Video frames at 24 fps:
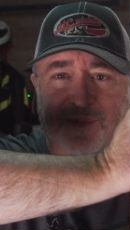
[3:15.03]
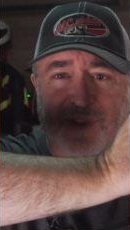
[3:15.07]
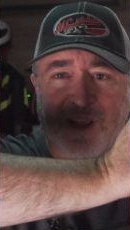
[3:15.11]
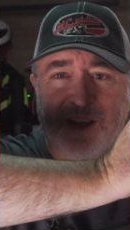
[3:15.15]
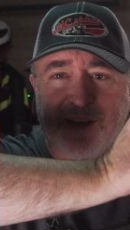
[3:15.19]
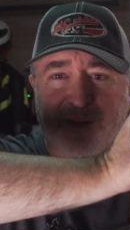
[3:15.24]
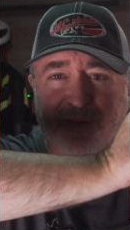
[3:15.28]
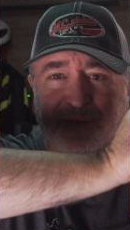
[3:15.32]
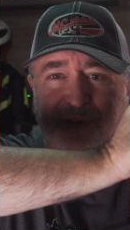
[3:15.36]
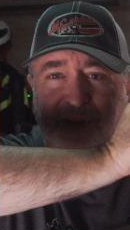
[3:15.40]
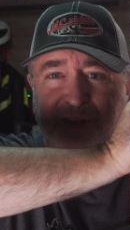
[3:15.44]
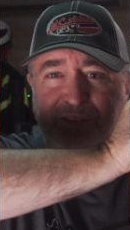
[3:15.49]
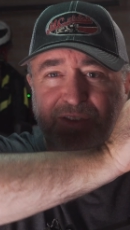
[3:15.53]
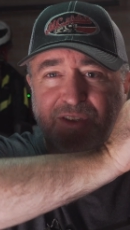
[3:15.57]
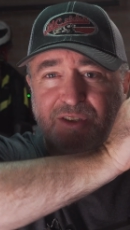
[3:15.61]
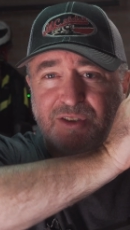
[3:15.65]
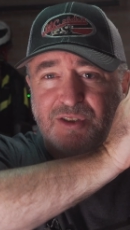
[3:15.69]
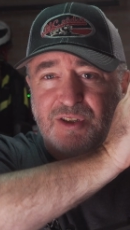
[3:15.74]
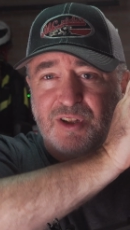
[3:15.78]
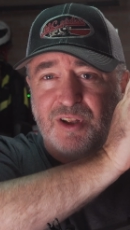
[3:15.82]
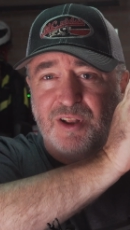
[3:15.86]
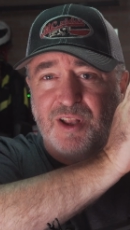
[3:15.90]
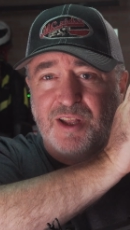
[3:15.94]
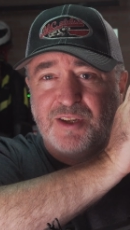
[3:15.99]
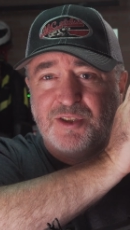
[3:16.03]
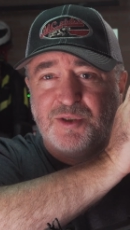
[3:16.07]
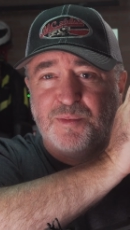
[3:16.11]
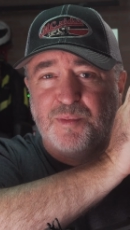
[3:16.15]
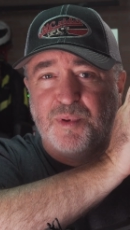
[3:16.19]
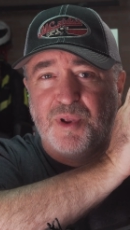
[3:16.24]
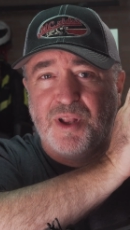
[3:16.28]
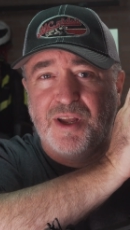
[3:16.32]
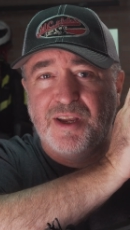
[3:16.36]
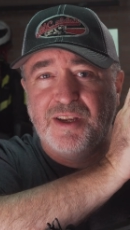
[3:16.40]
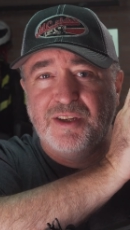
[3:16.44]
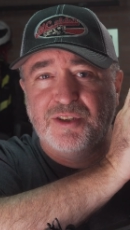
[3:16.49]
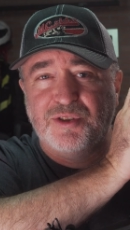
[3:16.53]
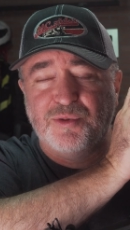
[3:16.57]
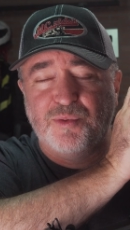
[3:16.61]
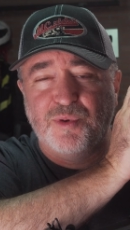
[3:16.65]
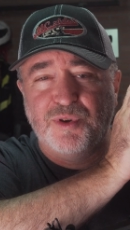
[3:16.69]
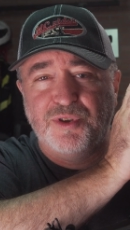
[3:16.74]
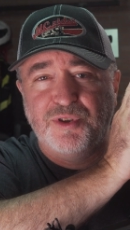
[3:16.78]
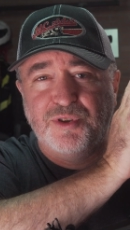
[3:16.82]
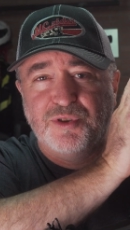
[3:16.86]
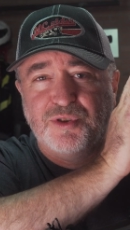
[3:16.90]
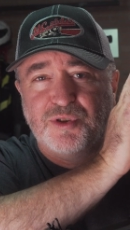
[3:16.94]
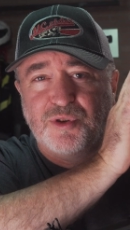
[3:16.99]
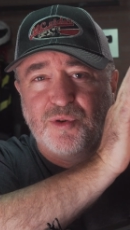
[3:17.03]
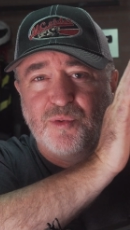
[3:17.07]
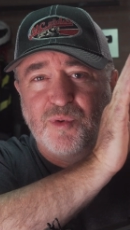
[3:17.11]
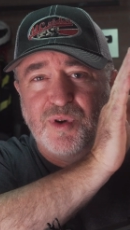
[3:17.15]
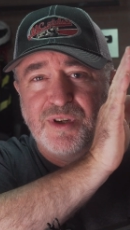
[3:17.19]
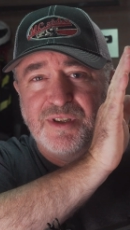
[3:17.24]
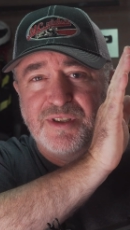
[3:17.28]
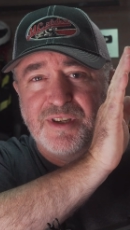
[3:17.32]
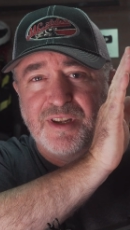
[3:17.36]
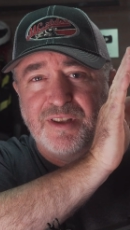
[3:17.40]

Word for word: think of this as clutch plates. When you squeeze